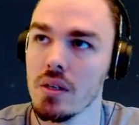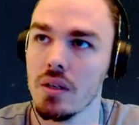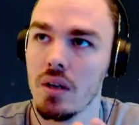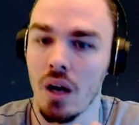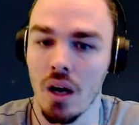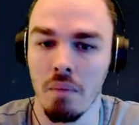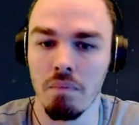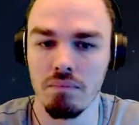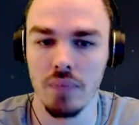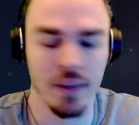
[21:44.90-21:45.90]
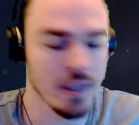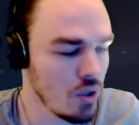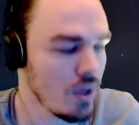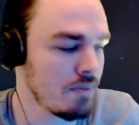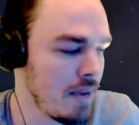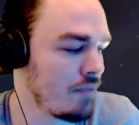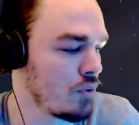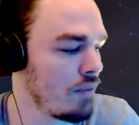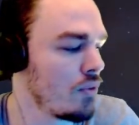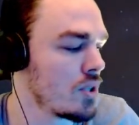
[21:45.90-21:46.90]
And, like, you guys may have to
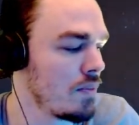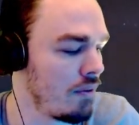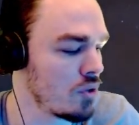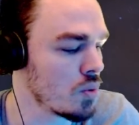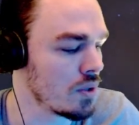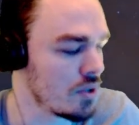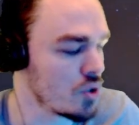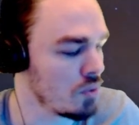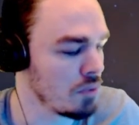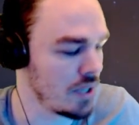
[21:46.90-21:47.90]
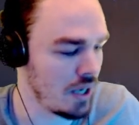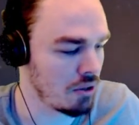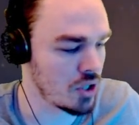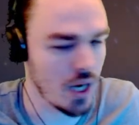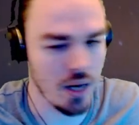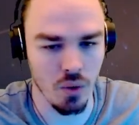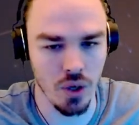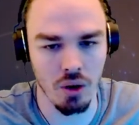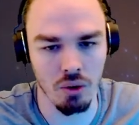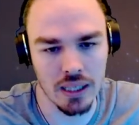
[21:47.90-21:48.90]
reference some Heavensward and Stormblood knowledge that I don't
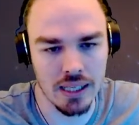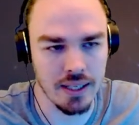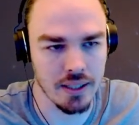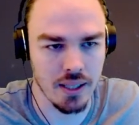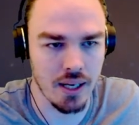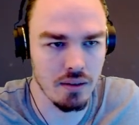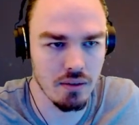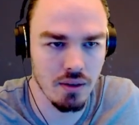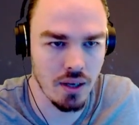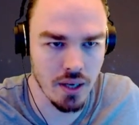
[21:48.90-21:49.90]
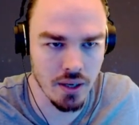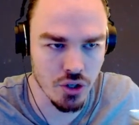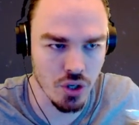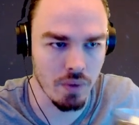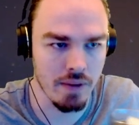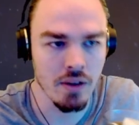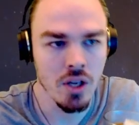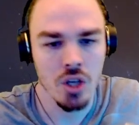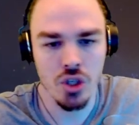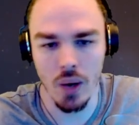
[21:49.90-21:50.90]
know. Like, I get that. I understand where I'm at.
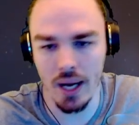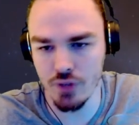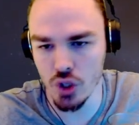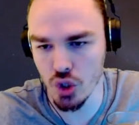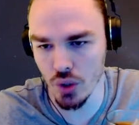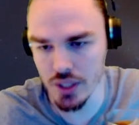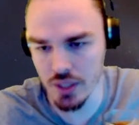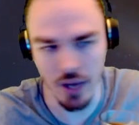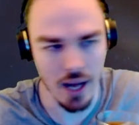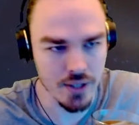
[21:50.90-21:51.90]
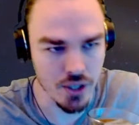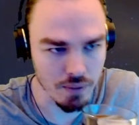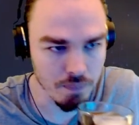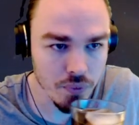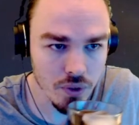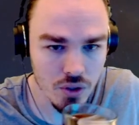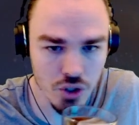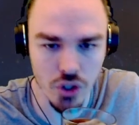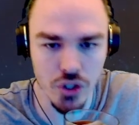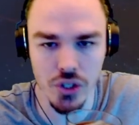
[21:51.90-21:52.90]
So, I have two choices of gods here.
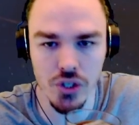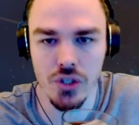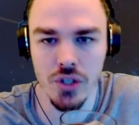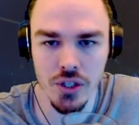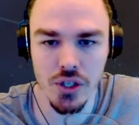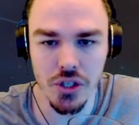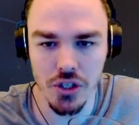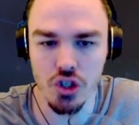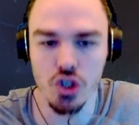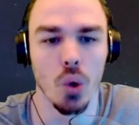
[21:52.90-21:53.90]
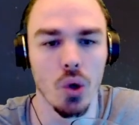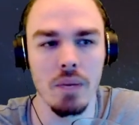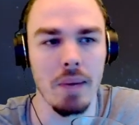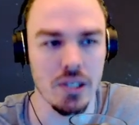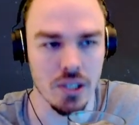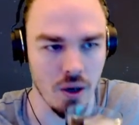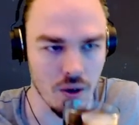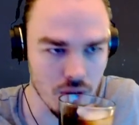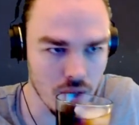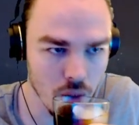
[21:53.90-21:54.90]
So, this is a story-based character.